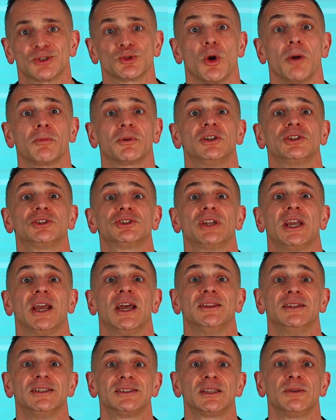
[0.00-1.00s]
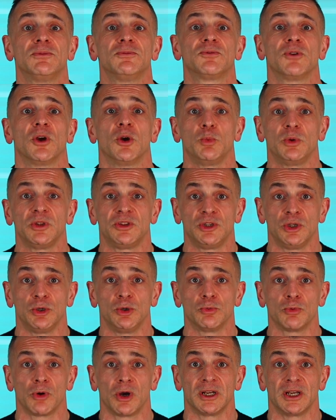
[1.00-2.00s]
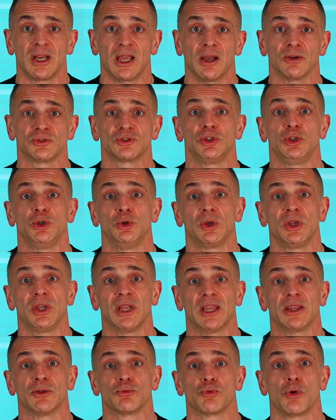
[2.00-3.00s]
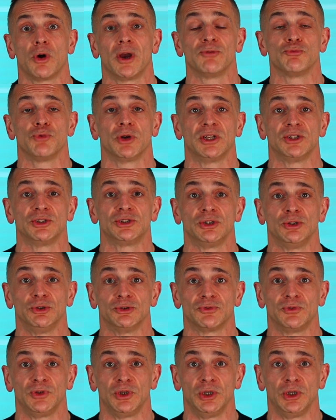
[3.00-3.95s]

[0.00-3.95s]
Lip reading: So I'm going to share this info with you right now so you can get the right running shoes for